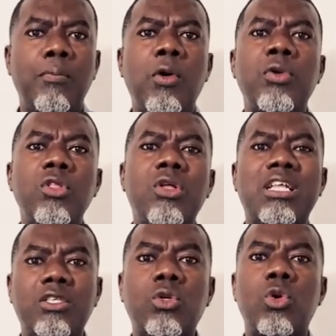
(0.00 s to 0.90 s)
But we know
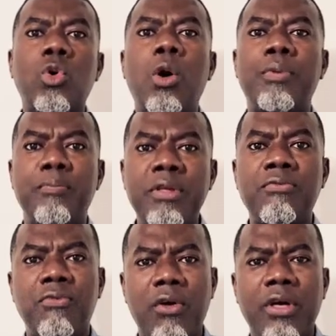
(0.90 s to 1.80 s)
that it's going to go up a bit
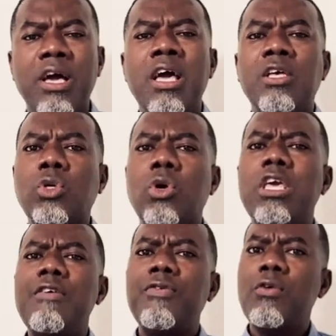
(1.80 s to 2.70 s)
further. So
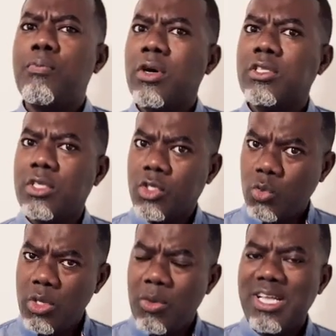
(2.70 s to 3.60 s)
if you bought
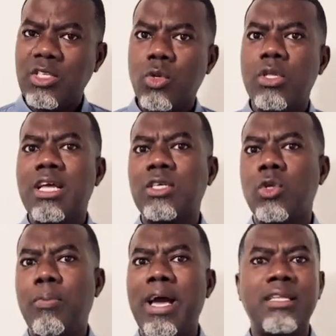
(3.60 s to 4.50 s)
Sui when I told you guys
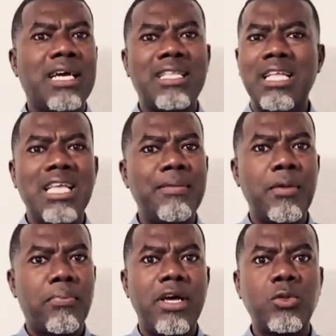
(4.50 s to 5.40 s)
to buy it, at that time the
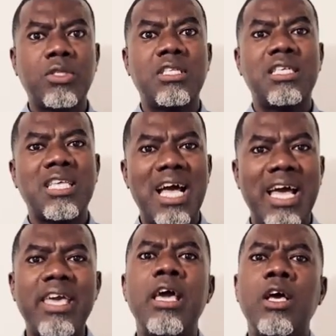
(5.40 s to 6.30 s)
price wasn't this high.